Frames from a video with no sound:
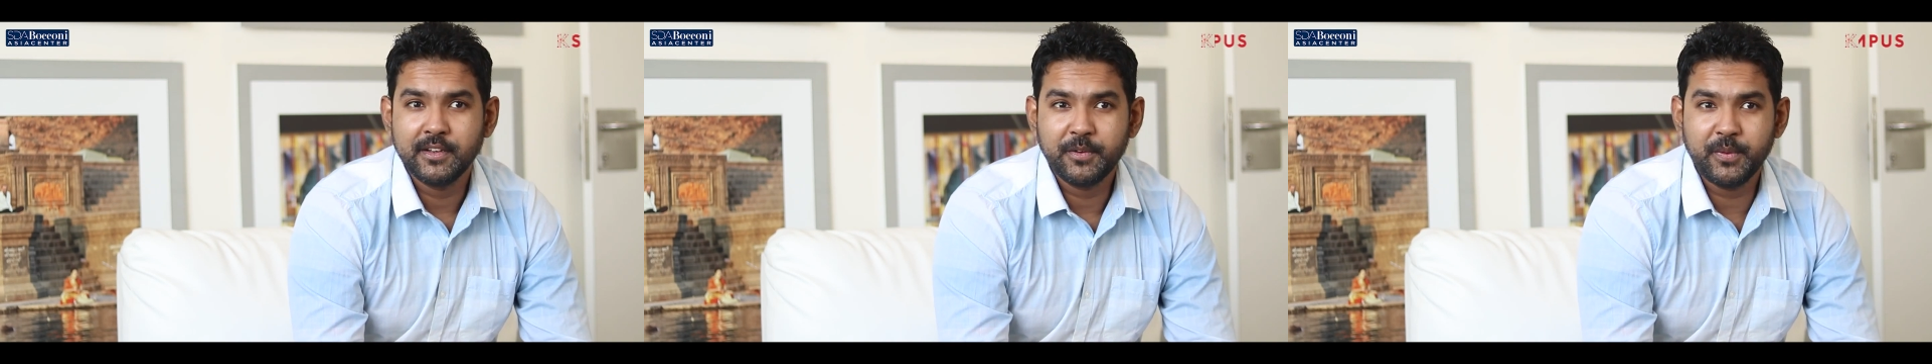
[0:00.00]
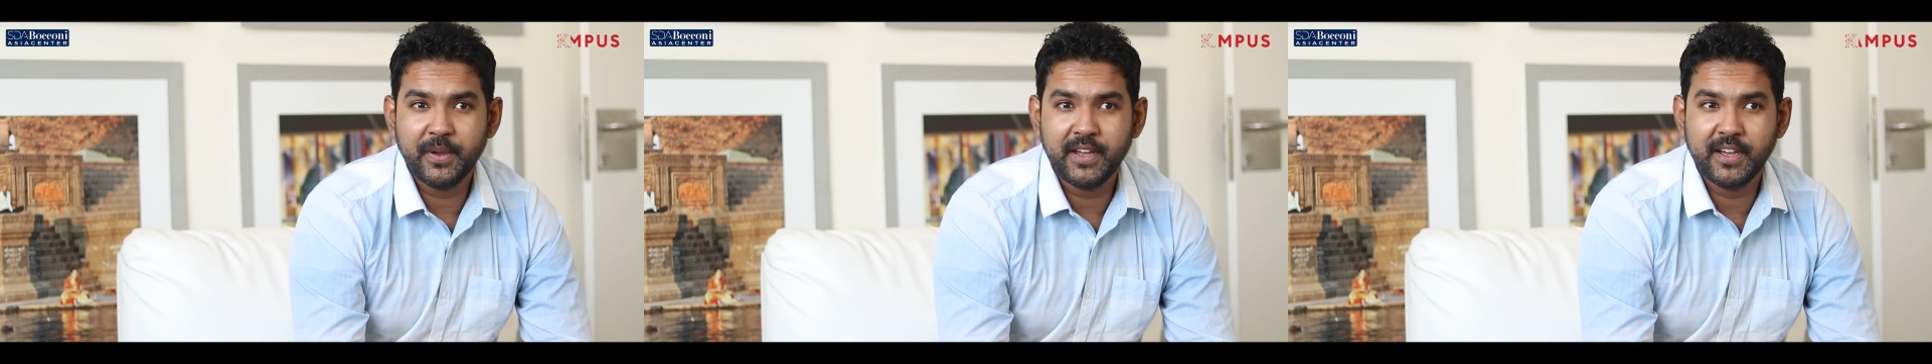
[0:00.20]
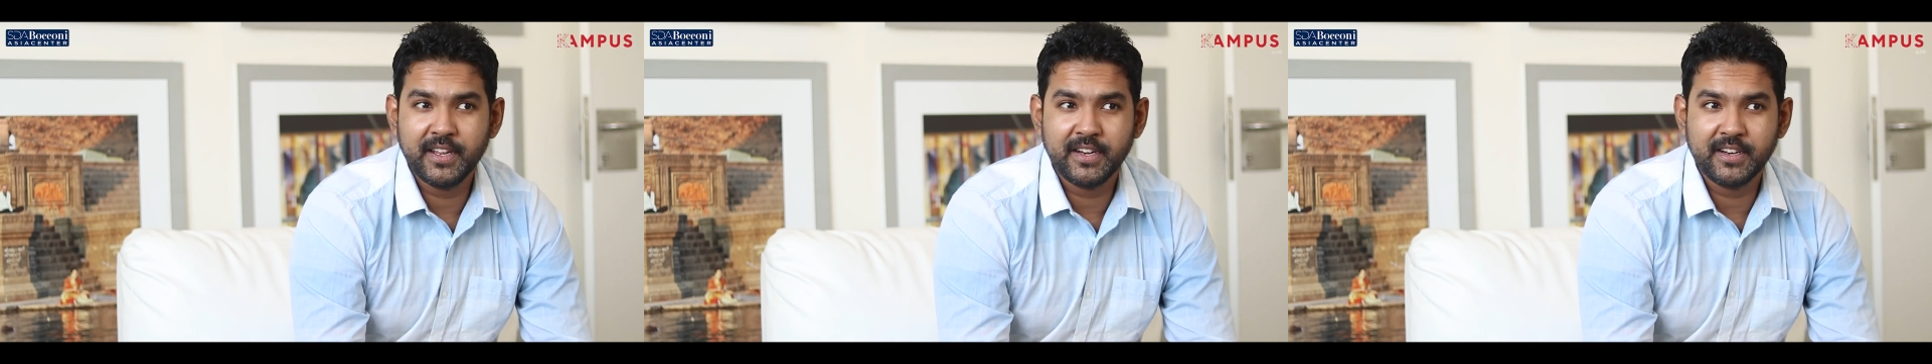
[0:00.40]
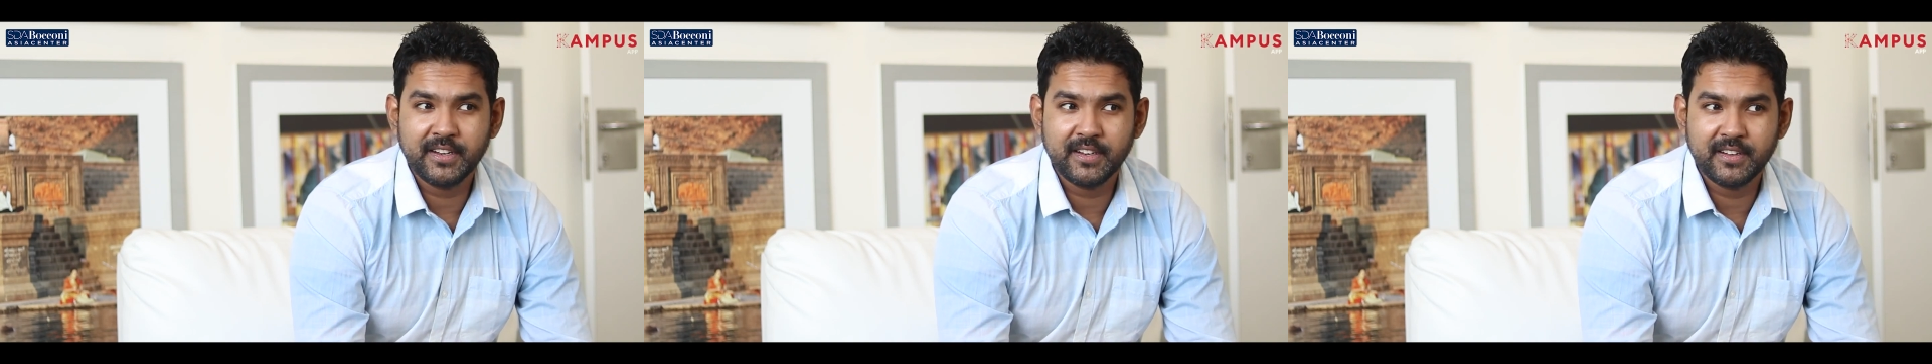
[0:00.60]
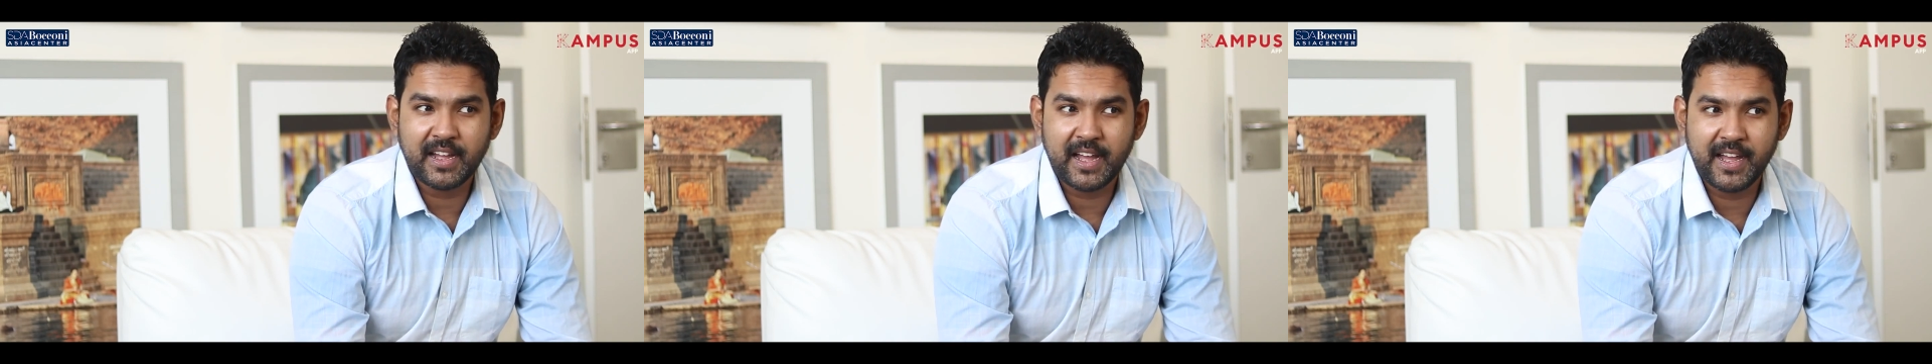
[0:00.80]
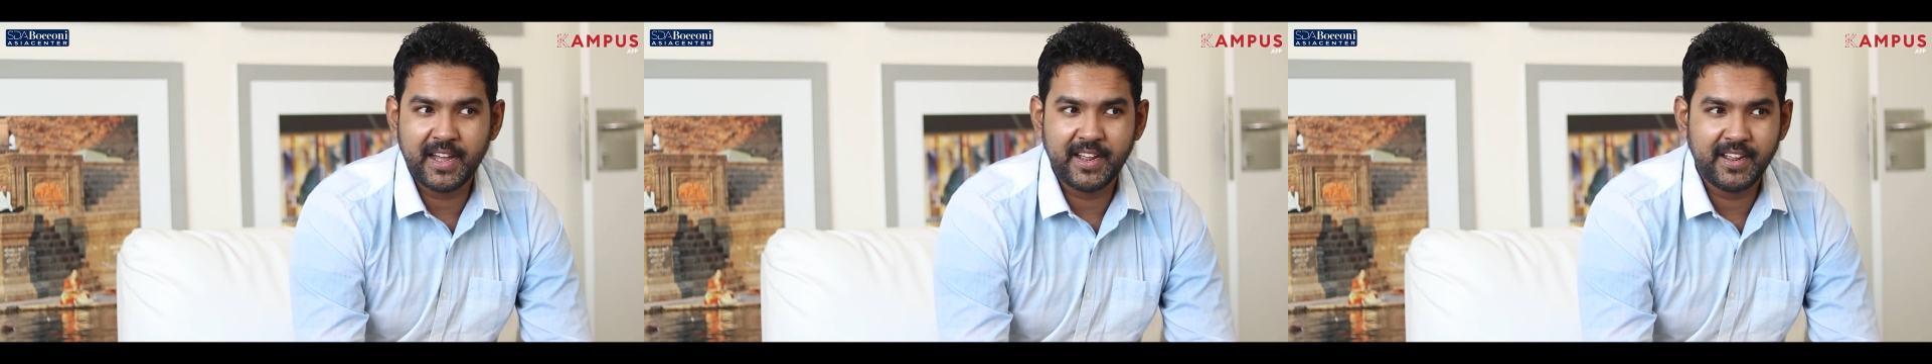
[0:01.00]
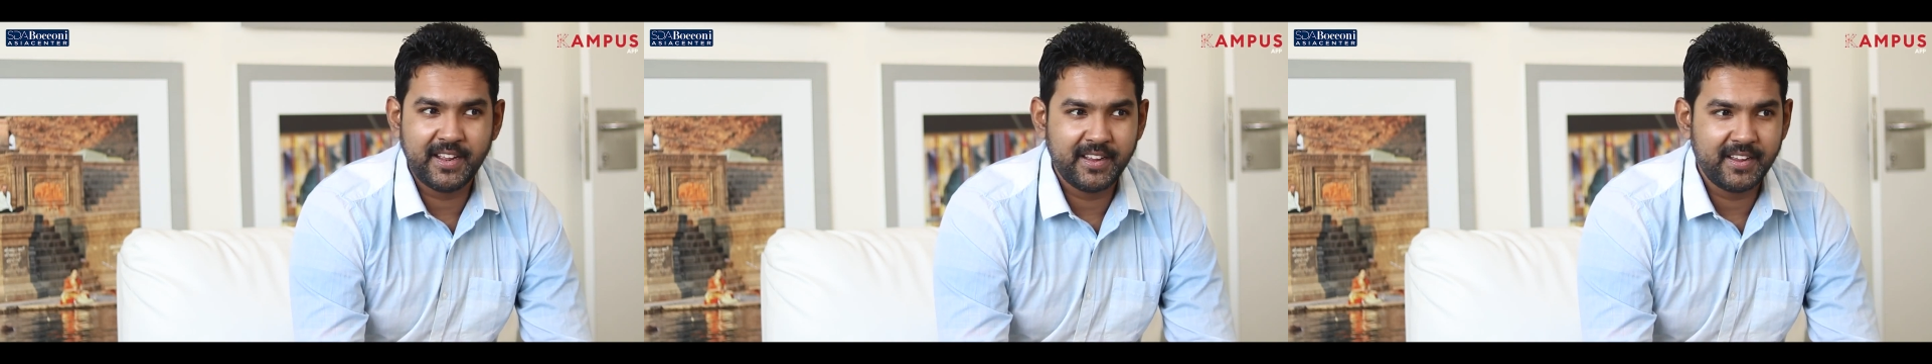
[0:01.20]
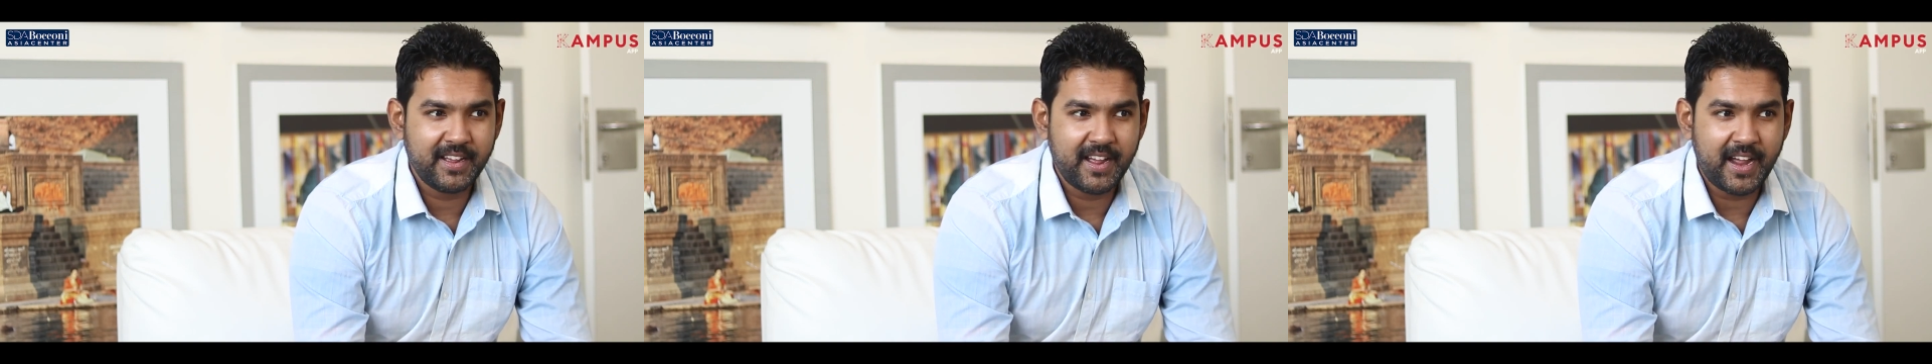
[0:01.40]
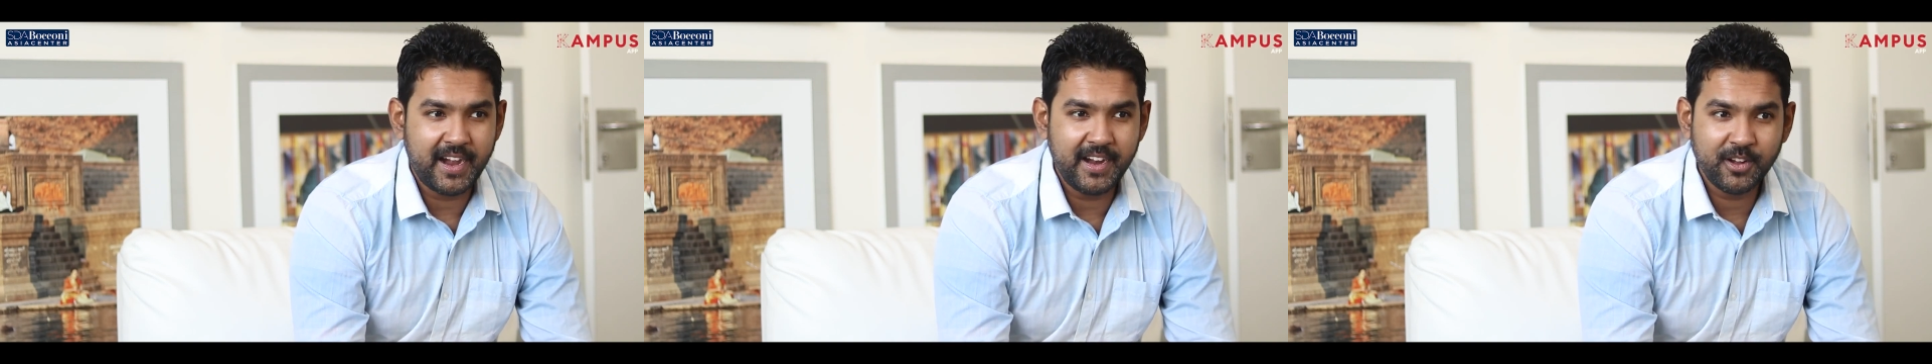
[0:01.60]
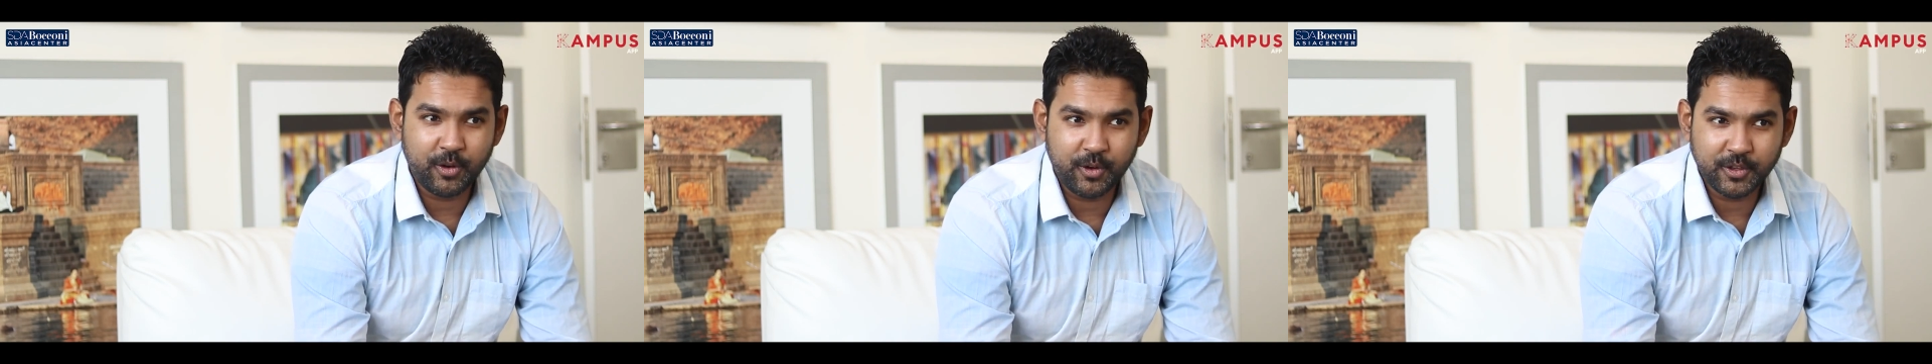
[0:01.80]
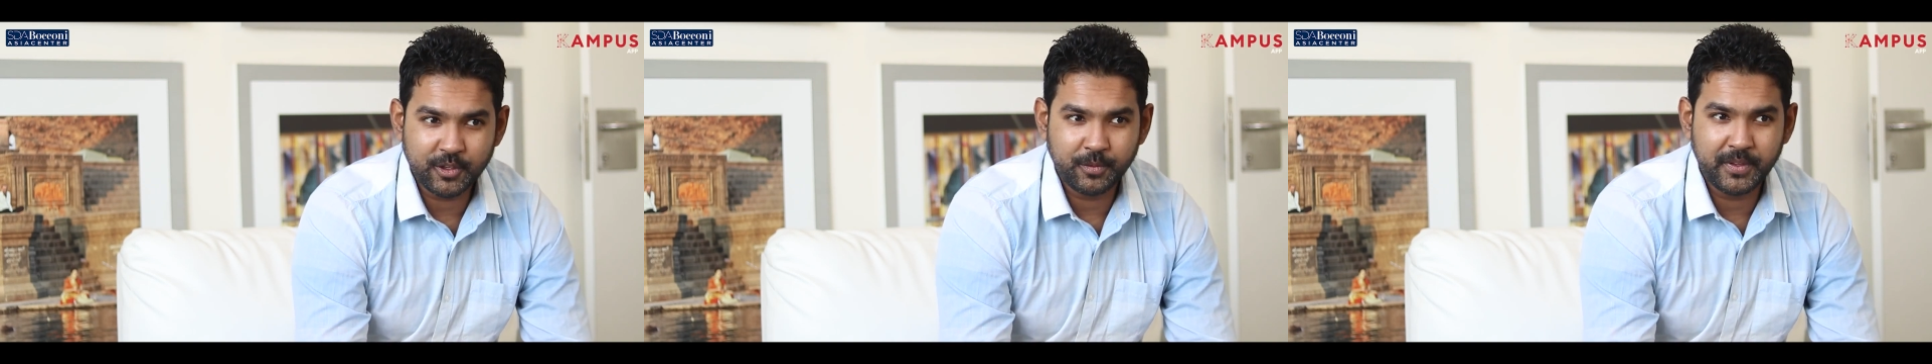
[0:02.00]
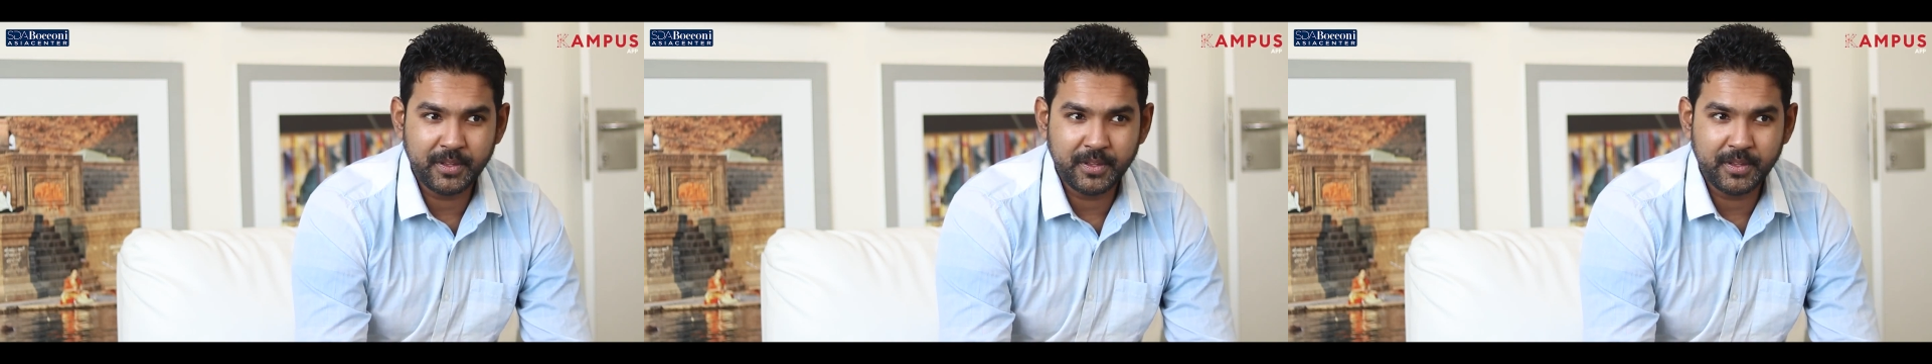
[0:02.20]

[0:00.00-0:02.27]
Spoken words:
where I had a course